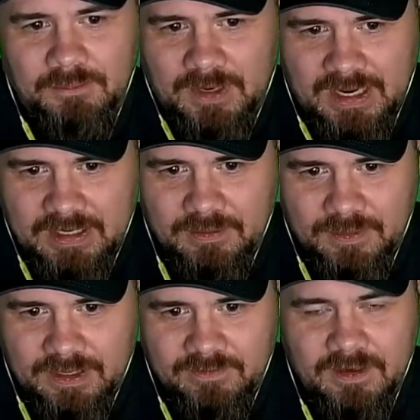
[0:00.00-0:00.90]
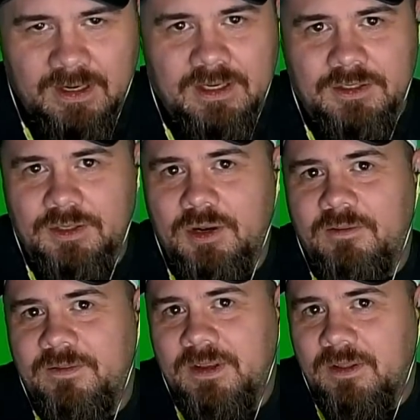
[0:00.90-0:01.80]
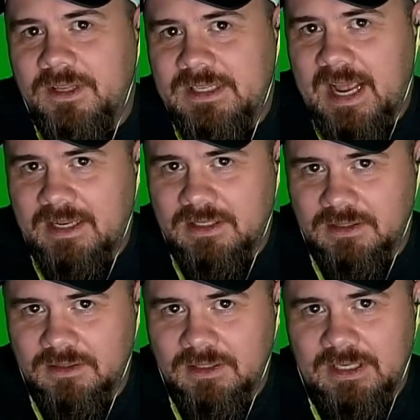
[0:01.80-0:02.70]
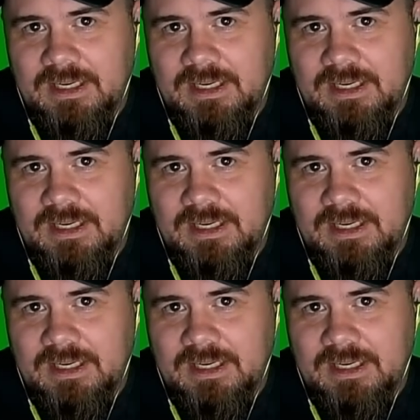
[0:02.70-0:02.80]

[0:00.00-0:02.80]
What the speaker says: body or whatever, so you don't feel the tattoo,